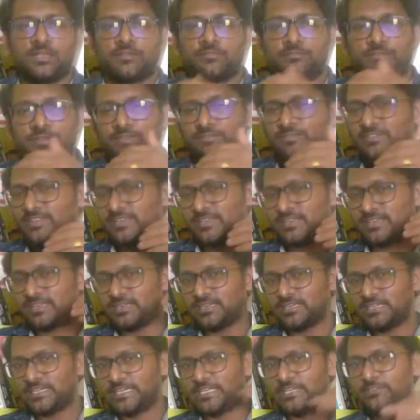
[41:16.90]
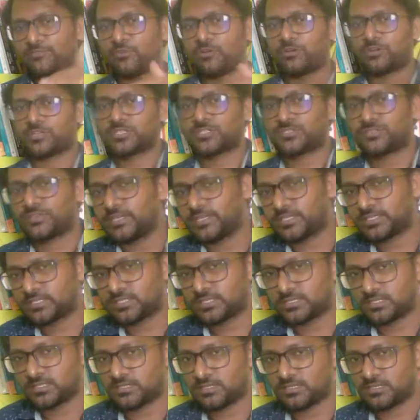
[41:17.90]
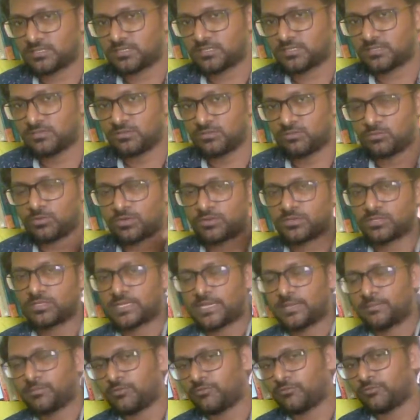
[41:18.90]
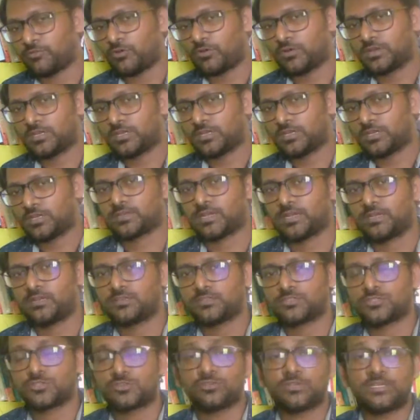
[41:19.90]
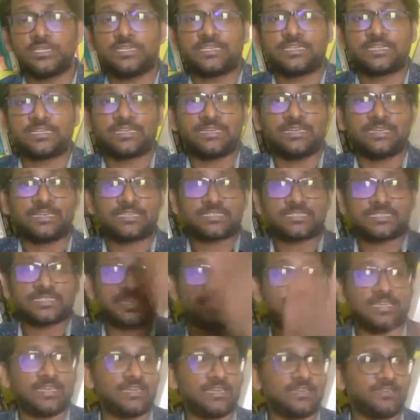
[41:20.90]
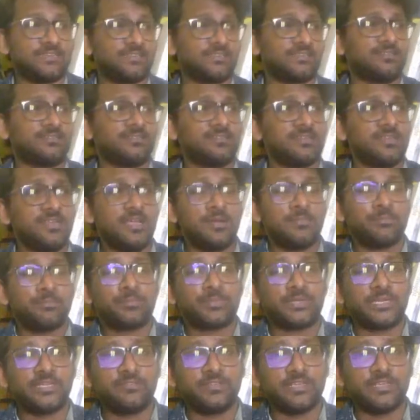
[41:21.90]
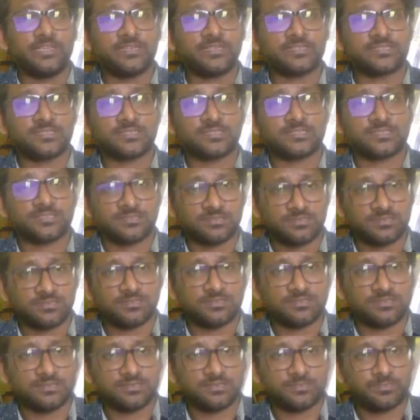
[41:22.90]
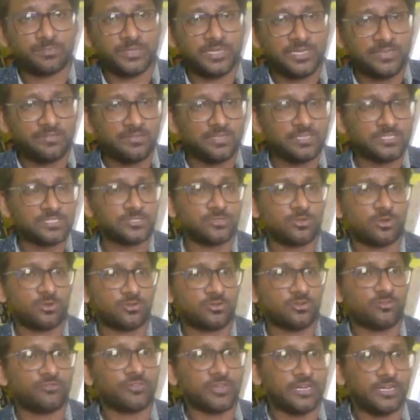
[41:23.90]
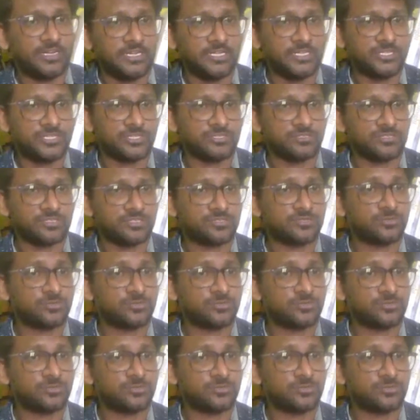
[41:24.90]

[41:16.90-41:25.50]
When we really deforestate, one type of forest, right? So it creates again the previous sort of conditions.